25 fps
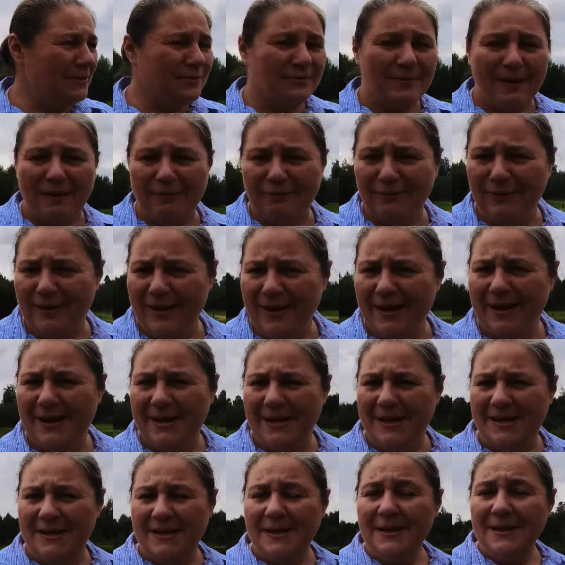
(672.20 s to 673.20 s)
Roughly.
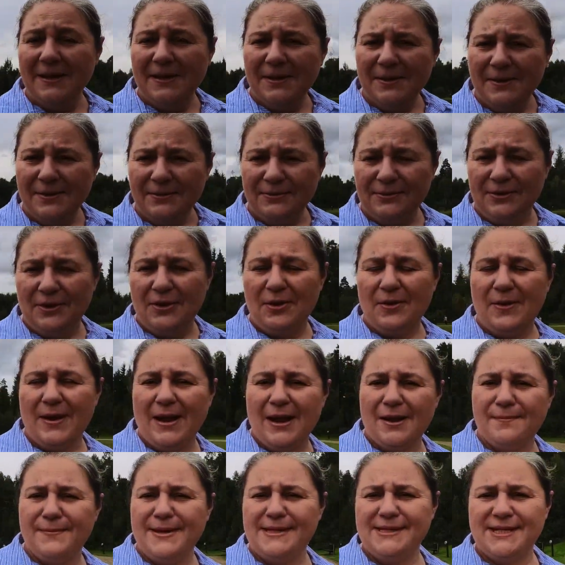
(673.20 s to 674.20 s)
Do you
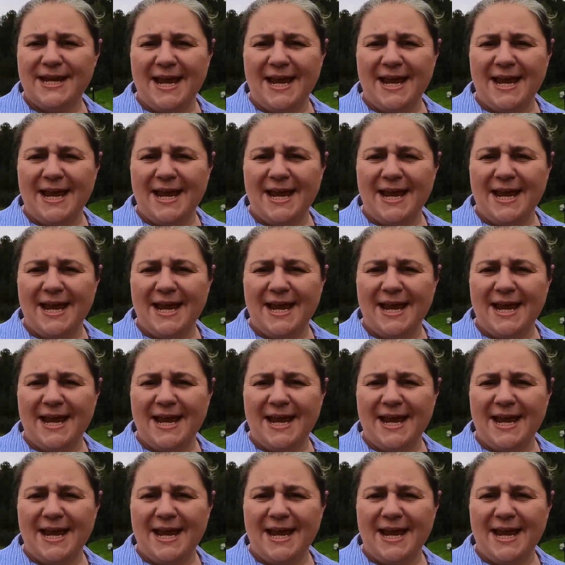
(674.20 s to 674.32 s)
hear?